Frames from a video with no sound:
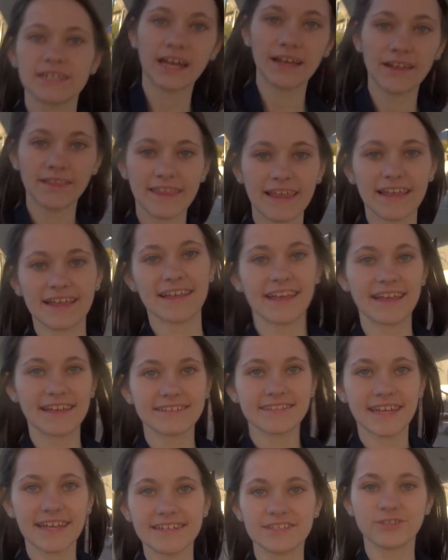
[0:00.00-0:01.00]
I think is
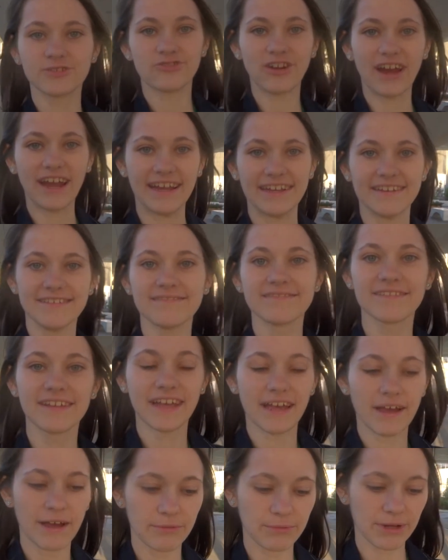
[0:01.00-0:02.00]
a train,
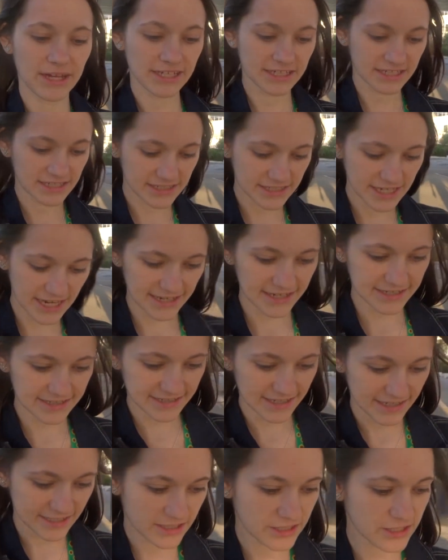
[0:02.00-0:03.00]
which takes
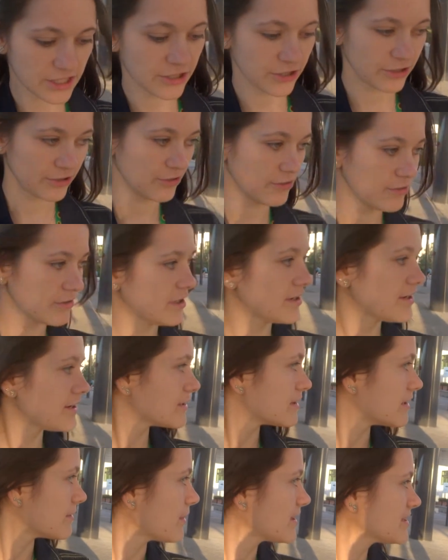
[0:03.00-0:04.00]
us to
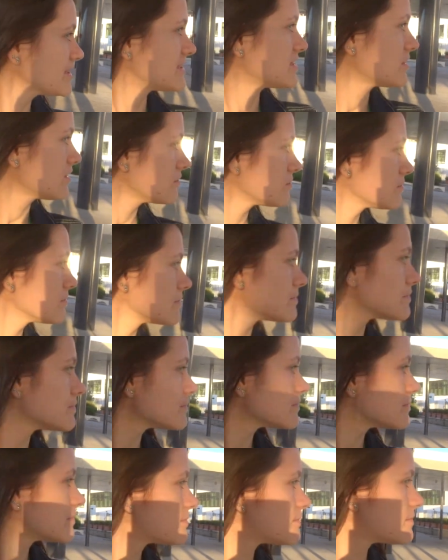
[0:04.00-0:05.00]
the bus stop.
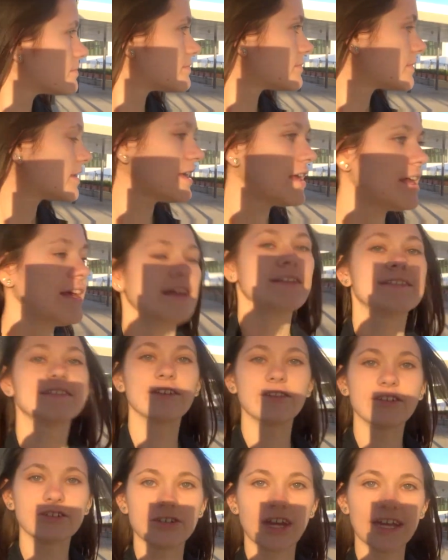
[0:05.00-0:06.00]
Yeah, the bus
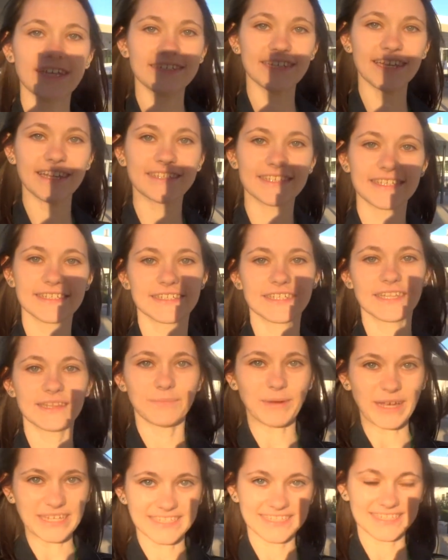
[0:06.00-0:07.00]
So station. The train takes us to
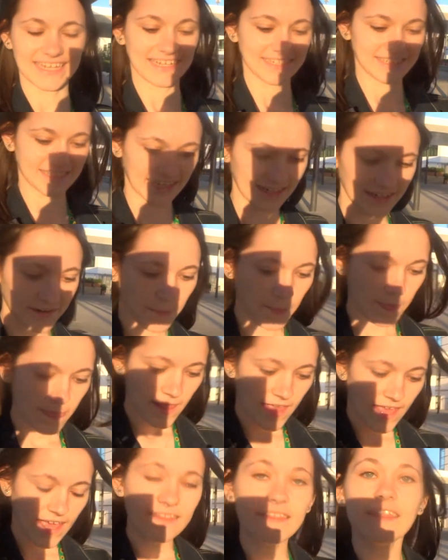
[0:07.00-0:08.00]
the bus station,
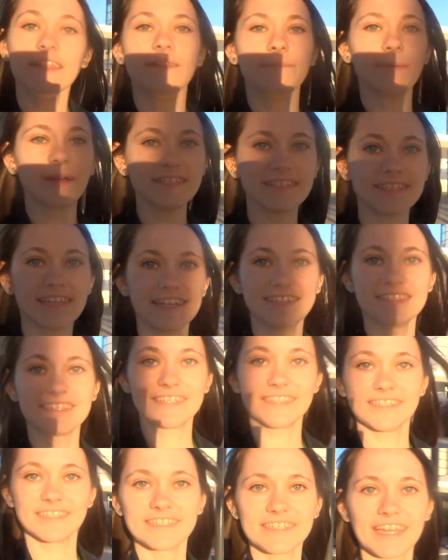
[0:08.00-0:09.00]
and then the bus
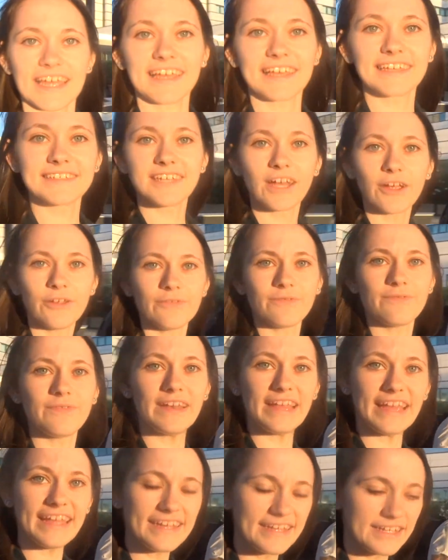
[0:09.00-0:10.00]
station should take us
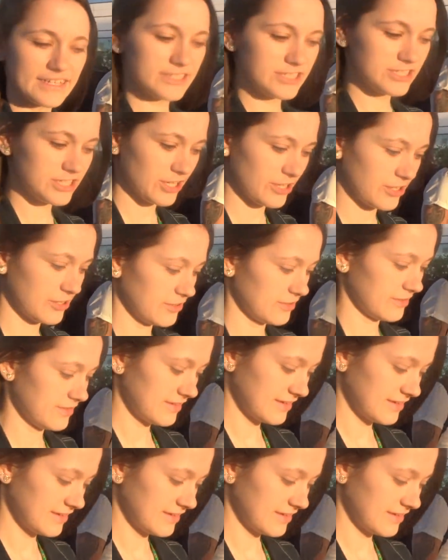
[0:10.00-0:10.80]
hopefully to